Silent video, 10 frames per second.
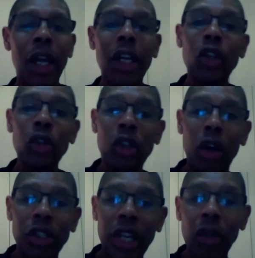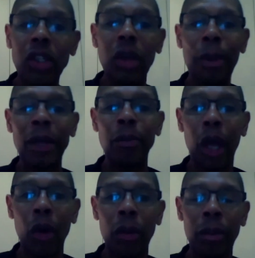He just got dealt a bad
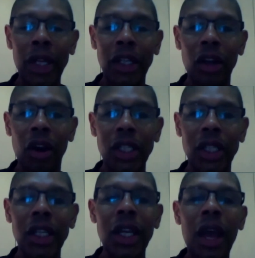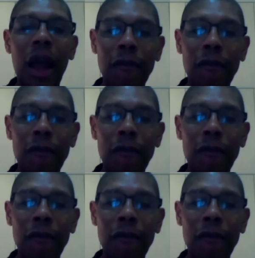blow at Man United